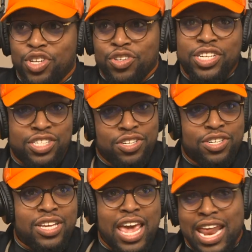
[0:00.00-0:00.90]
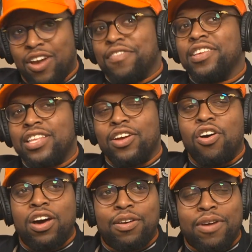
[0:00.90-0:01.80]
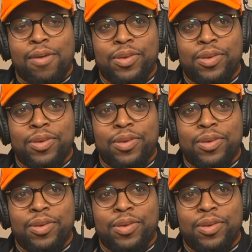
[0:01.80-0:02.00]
your listeners, and I don't even think they caught it, right?